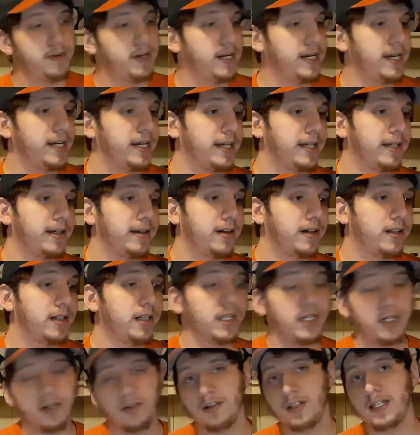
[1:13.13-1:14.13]
and
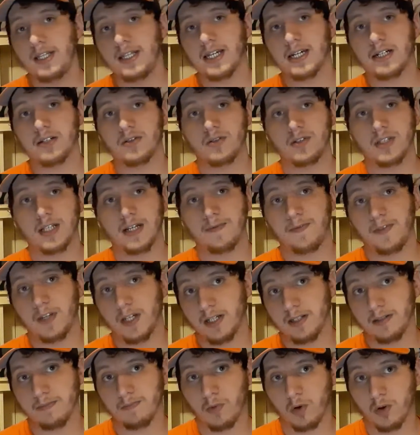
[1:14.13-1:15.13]
clearly the Astros have
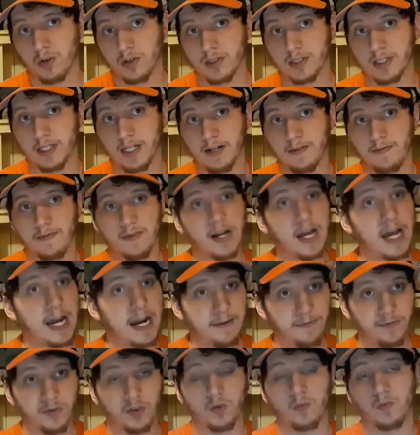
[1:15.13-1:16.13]
done more stuff
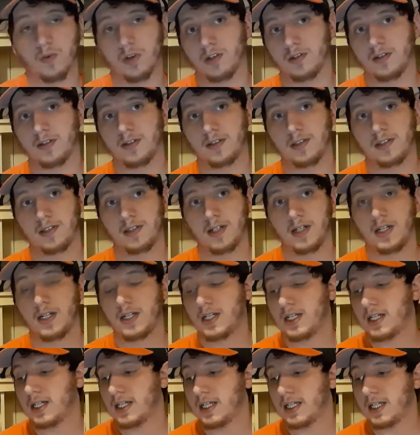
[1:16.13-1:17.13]
afterwards.
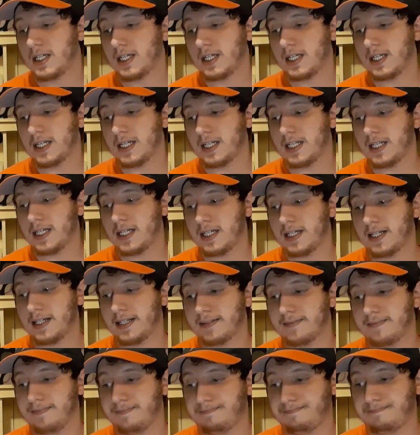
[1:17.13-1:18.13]
And
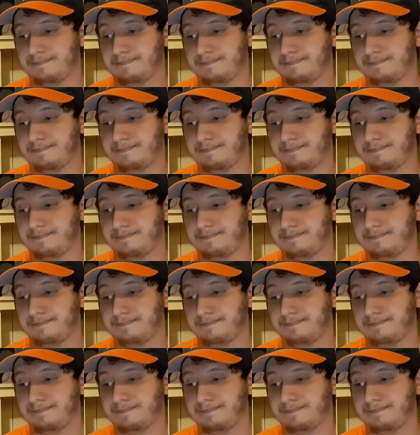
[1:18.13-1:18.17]
then,